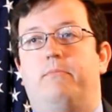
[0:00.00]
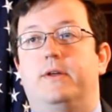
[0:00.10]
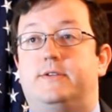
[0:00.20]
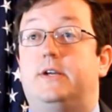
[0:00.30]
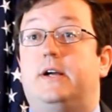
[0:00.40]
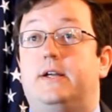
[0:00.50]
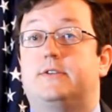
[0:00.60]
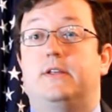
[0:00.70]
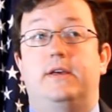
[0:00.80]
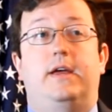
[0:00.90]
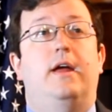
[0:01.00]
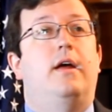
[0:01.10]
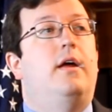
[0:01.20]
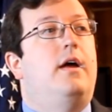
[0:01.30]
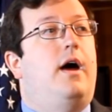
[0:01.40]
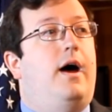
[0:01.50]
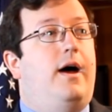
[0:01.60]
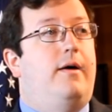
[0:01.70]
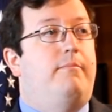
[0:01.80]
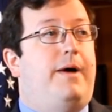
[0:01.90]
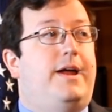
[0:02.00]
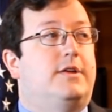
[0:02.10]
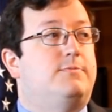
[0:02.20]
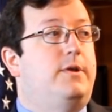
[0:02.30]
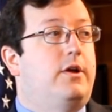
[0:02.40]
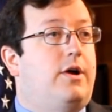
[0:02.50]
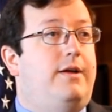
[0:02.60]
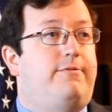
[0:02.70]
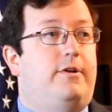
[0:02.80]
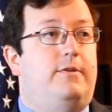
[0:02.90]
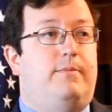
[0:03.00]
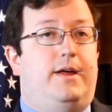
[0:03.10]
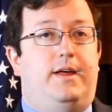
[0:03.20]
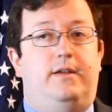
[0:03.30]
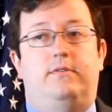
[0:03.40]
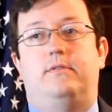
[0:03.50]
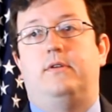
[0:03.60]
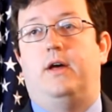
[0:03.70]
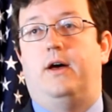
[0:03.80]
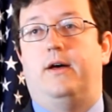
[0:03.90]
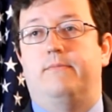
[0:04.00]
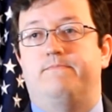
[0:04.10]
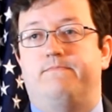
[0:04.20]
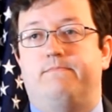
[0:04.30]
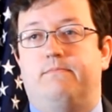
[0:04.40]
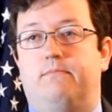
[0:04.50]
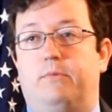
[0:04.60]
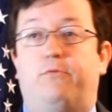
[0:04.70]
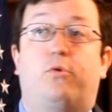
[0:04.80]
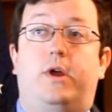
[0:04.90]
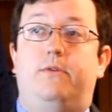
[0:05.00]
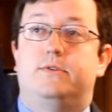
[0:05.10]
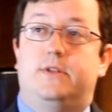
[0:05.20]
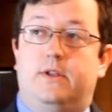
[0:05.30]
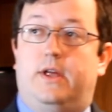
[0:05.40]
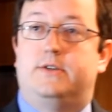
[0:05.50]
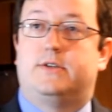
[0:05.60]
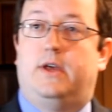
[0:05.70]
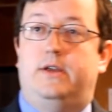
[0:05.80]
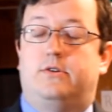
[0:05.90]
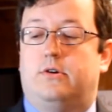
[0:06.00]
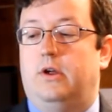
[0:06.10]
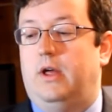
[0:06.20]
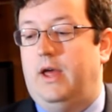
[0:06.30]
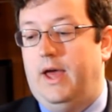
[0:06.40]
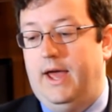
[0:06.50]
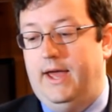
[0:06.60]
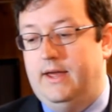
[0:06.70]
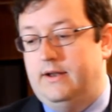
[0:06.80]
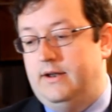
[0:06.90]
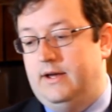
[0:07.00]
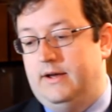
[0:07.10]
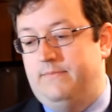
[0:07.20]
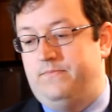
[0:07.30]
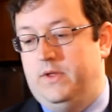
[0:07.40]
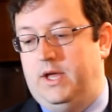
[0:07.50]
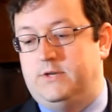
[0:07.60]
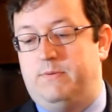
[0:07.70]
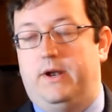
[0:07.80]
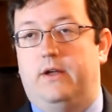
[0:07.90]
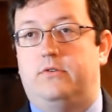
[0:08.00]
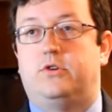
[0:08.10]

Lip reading: But seriously, Mike has been a great friend of mine before he was in the legislature, and he's been a